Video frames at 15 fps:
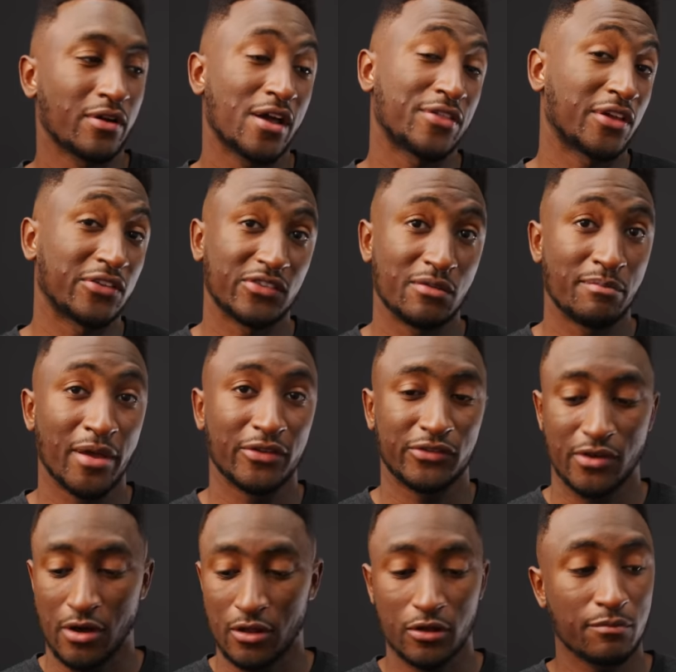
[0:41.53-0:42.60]
I think it's the best
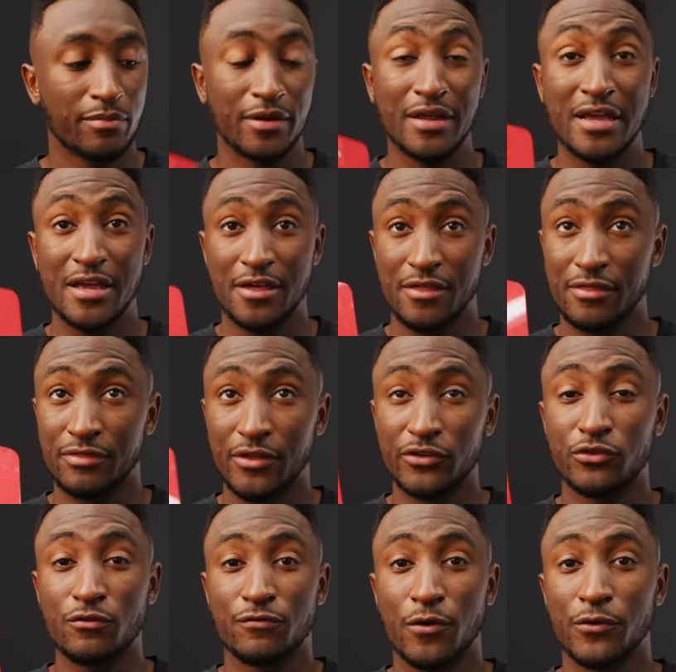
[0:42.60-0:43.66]
color, but these
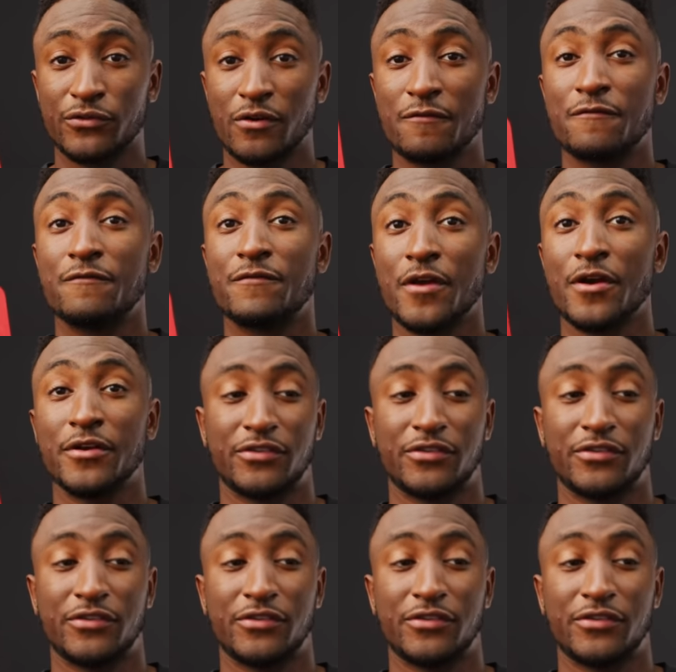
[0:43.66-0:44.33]
two phones are very